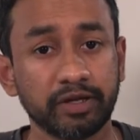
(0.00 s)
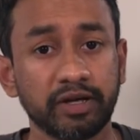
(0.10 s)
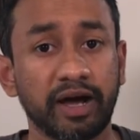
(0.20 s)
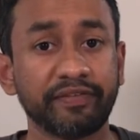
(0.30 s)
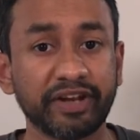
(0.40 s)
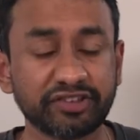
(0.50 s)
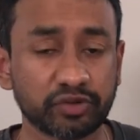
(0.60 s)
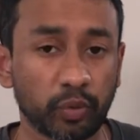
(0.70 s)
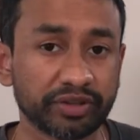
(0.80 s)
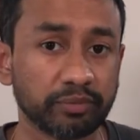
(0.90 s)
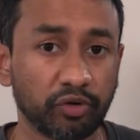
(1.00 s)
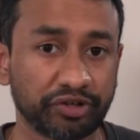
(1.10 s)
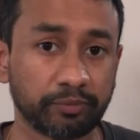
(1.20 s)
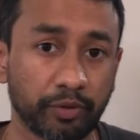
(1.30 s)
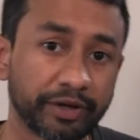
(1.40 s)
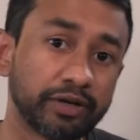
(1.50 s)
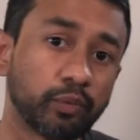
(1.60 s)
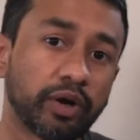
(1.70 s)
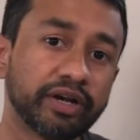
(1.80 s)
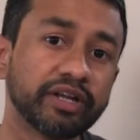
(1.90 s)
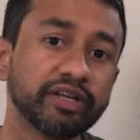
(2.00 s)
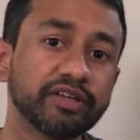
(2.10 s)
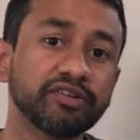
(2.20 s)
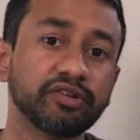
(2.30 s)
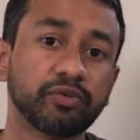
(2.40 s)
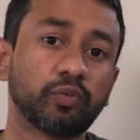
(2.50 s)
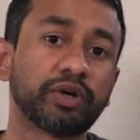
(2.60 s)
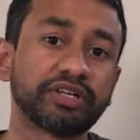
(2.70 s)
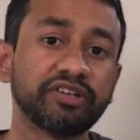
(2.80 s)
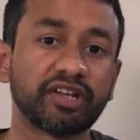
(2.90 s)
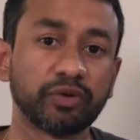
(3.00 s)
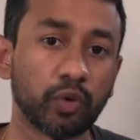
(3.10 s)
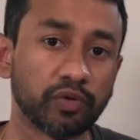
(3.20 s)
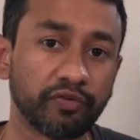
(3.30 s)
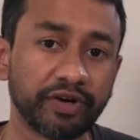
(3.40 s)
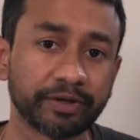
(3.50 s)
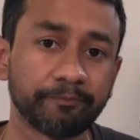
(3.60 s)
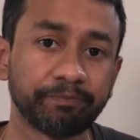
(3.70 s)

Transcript: And the next one, the most important one, is what is an overfit